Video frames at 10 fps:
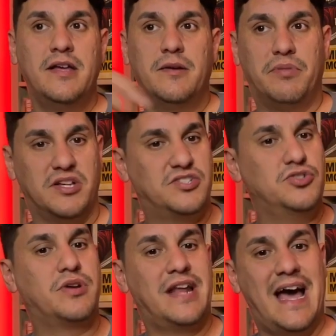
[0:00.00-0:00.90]
Plus, you
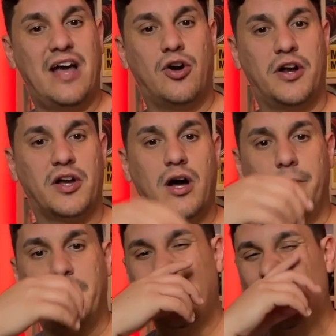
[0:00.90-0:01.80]
can add on a
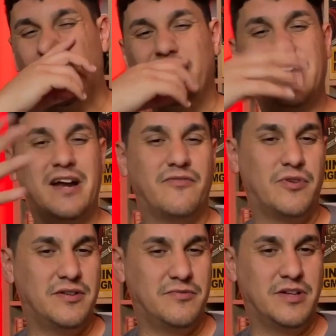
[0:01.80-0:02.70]
combat card, kind of
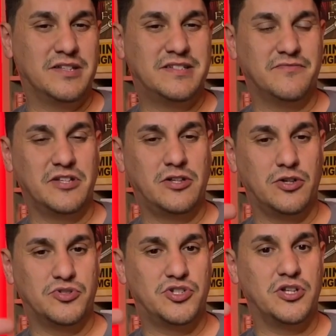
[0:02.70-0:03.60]
relatively
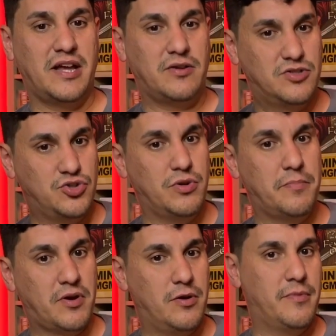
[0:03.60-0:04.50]
close to like Dune
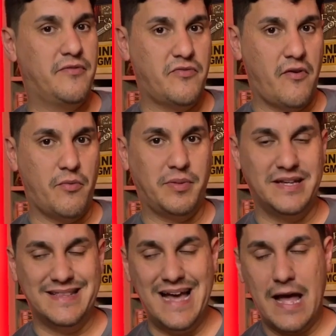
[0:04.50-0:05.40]
Imperium, if you've ever
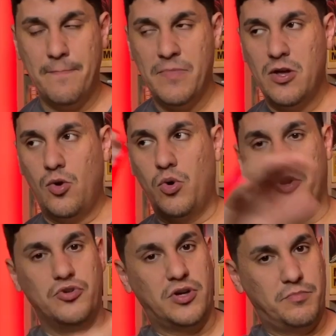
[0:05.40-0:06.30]
played that, where
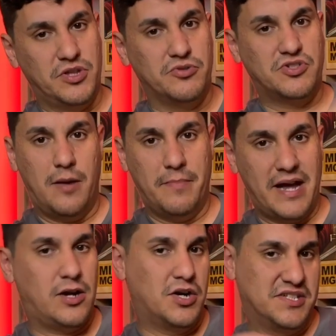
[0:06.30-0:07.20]
you can put those combat
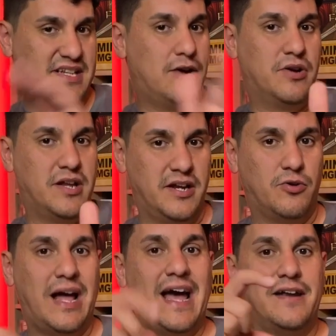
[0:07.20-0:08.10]
cards out and it'll
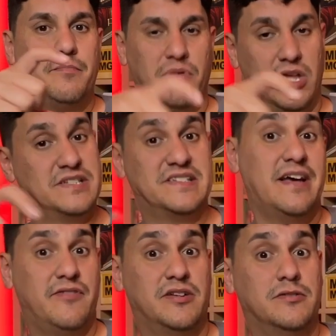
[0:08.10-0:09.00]
add
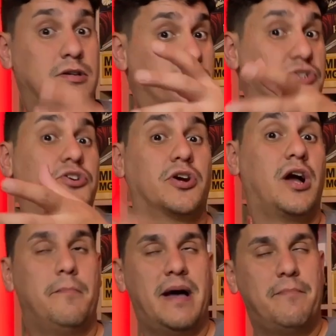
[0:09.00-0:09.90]
+7 to your
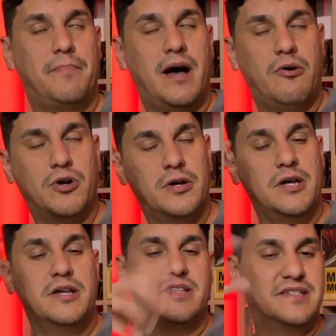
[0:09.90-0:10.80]
combat power.
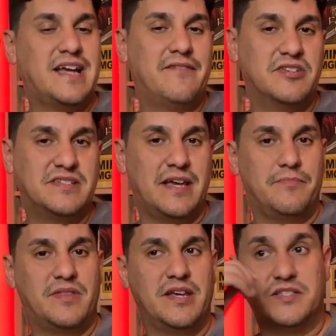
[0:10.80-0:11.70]
These have the same
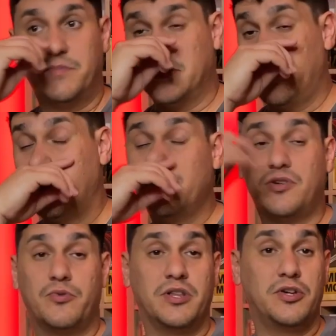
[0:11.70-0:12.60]
things, but some of those are
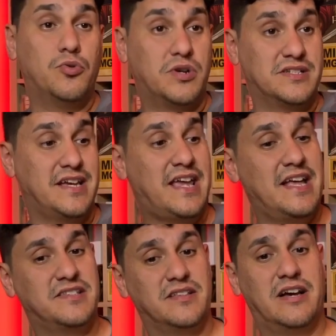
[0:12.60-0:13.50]
really cool because they
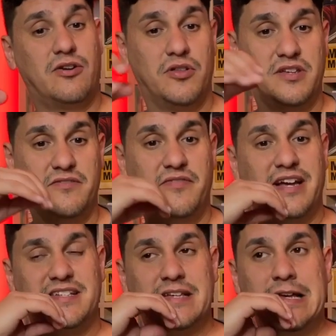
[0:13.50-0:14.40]
cancel out all the
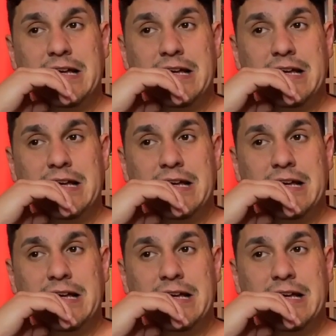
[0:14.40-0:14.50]
effects.